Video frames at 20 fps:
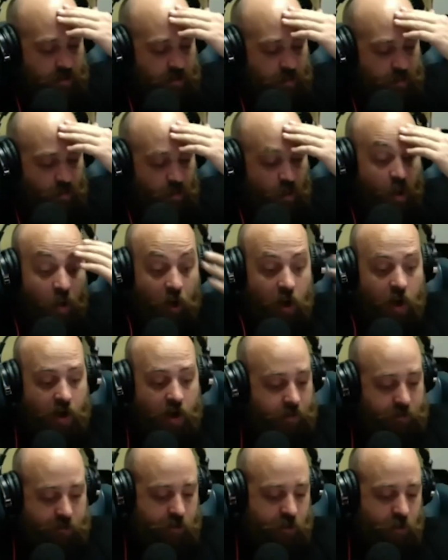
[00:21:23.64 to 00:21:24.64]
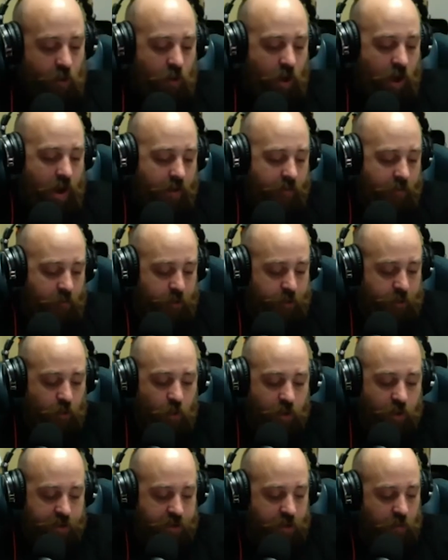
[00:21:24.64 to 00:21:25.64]
Well, so I have a bunch of
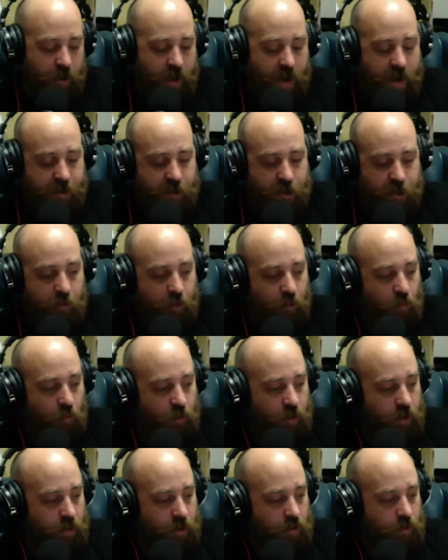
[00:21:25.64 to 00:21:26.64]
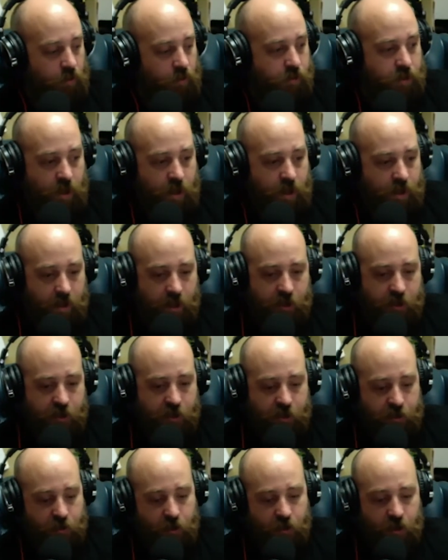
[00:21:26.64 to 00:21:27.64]
questions I want to ask you, but one of those, I guess,
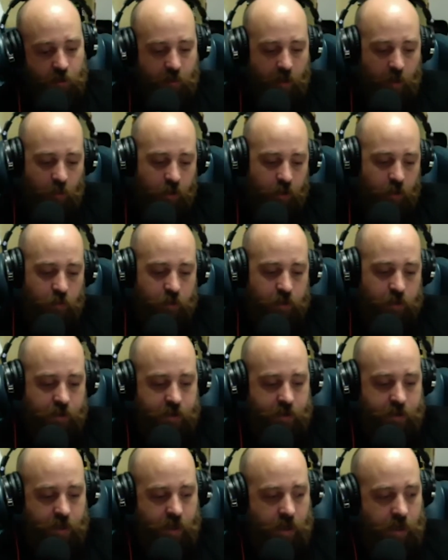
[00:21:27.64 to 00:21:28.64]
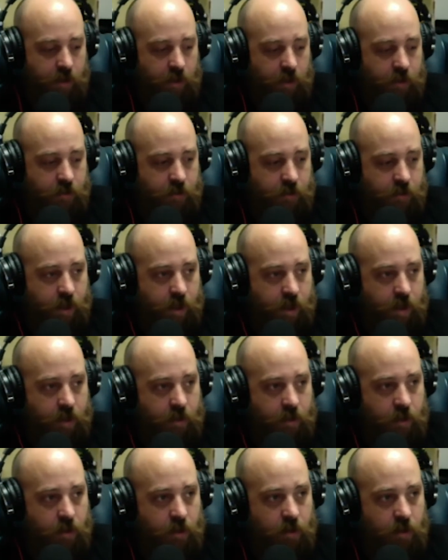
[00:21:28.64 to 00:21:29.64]
just triggered by what you were just saying is like
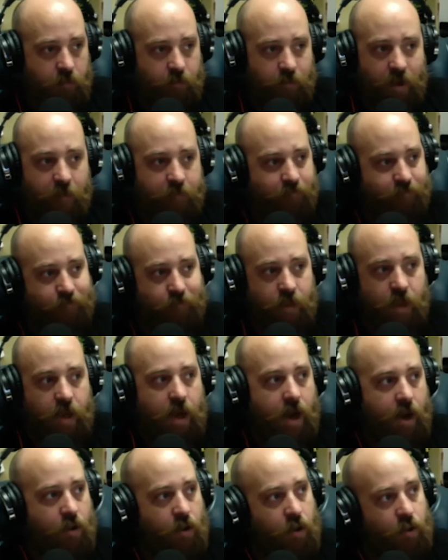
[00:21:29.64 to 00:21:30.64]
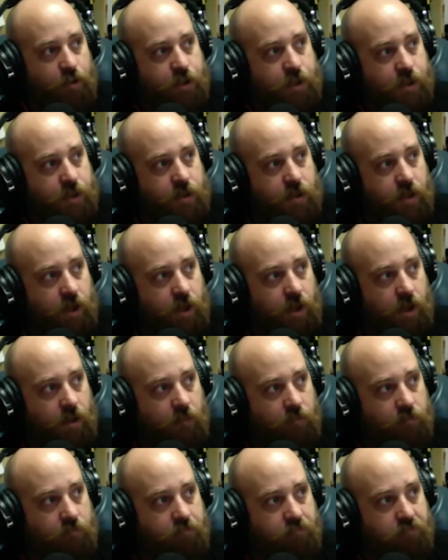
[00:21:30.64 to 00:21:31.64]
I don't know, just
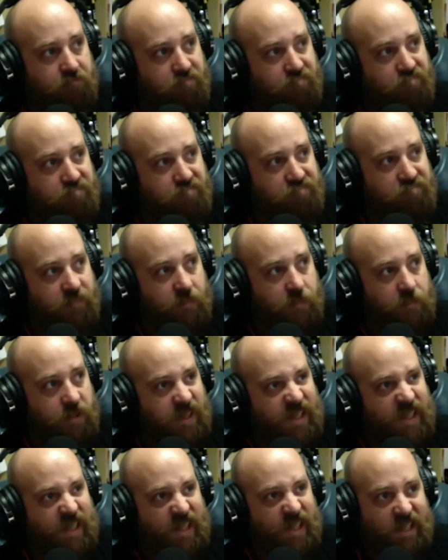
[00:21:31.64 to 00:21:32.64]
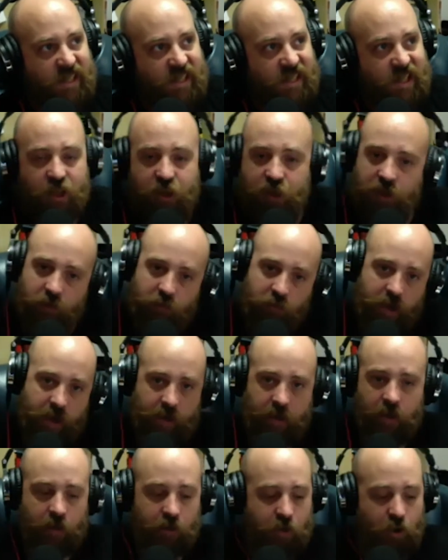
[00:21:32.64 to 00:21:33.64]
decision
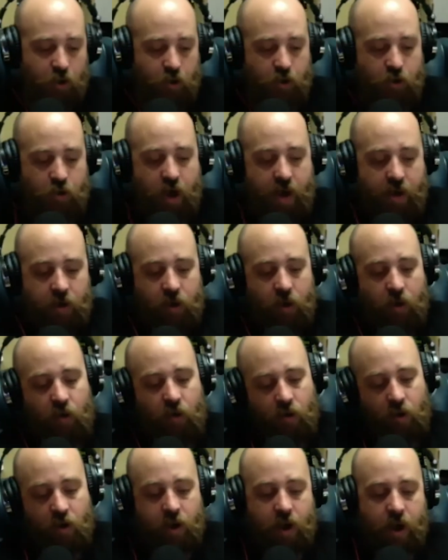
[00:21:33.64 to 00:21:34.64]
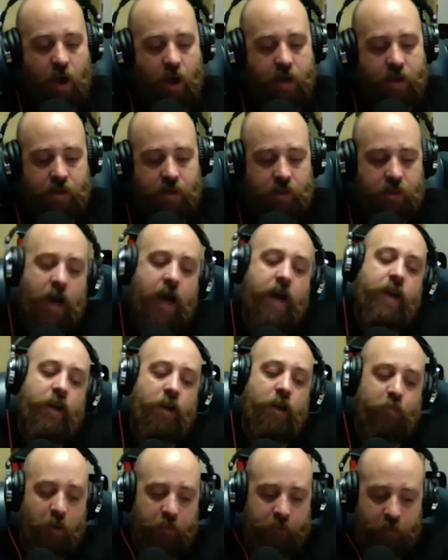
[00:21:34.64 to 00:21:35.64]
making. So you had to go, okay, I
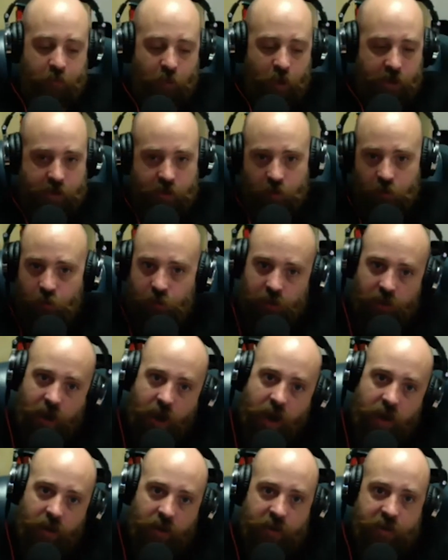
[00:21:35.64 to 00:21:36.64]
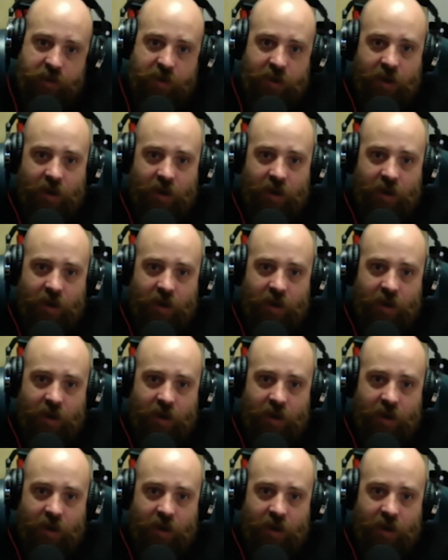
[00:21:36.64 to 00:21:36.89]
decided to pump the brakes on going to college.